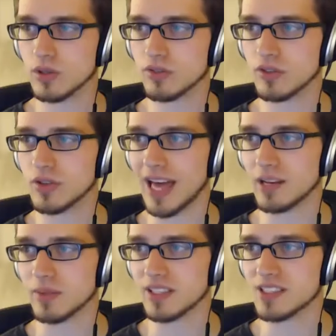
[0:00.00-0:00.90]
Pardon? You
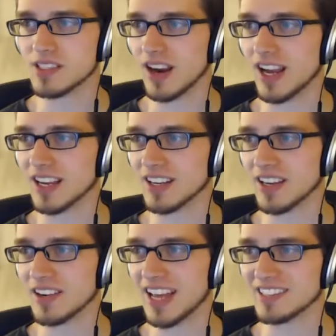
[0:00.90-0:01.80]
added me. Sorry, I'm going to
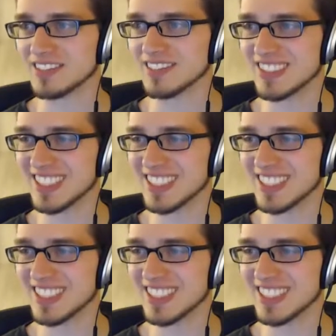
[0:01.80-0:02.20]
go add you.